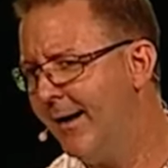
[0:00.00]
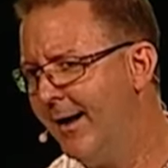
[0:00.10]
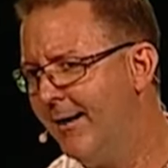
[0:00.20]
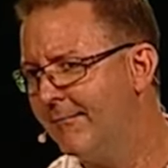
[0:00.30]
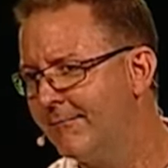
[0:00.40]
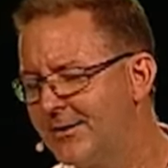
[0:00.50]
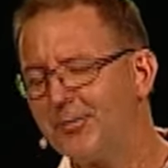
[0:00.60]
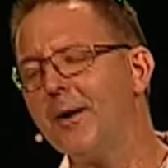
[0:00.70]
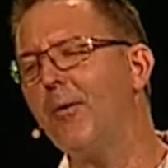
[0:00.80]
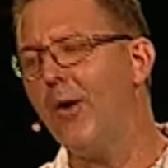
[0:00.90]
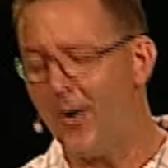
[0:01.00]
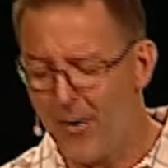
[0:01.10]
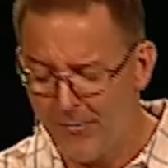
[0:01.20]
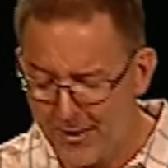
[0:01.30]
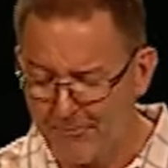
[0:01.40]
Him. That's why we're
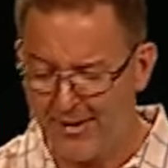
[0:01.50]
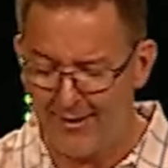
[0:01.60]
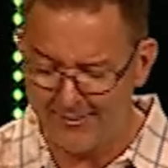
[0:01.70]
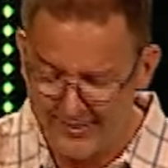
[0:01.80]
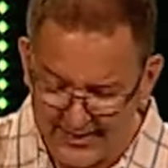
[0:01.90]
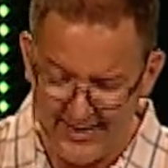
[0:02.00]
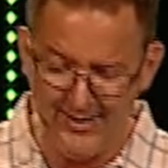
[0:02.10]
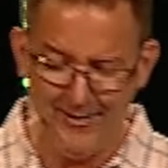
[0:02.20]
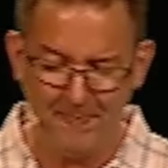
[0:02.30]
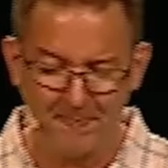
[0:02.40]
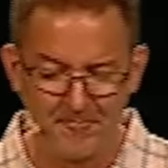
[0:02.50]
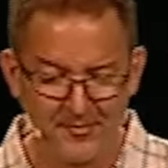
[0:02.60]
all about Him.